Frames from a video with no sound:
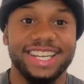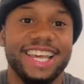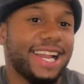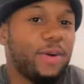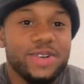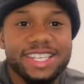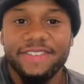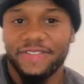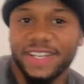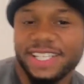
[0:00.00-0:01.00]
that I was in
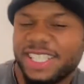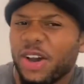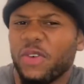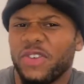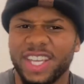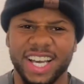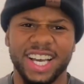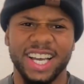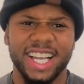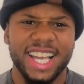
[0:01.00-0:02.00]

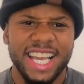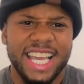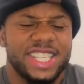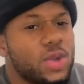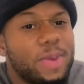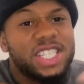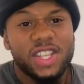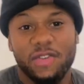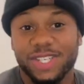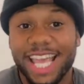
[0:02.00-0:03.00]
Philadelphia and so much
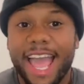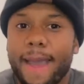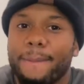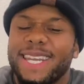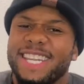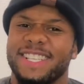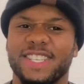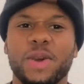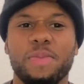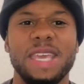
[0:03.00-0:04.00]
stuff was happening
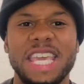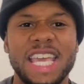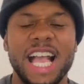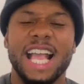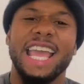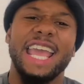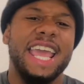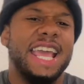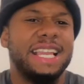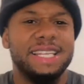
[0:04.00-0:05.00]
to me.
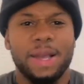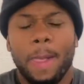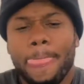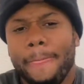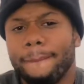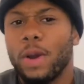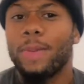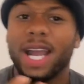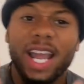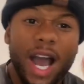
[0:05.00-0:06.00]
And oh
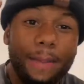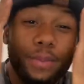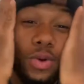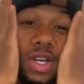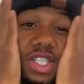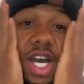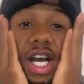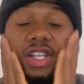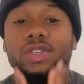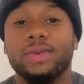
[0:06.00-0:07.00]
my God, poor
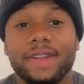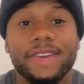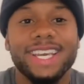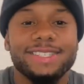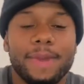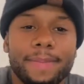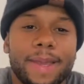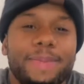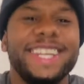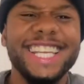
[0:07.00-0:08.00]
Josh, or whatever the case may be.
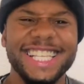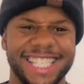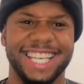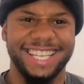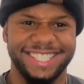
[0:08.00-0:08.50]
But listen.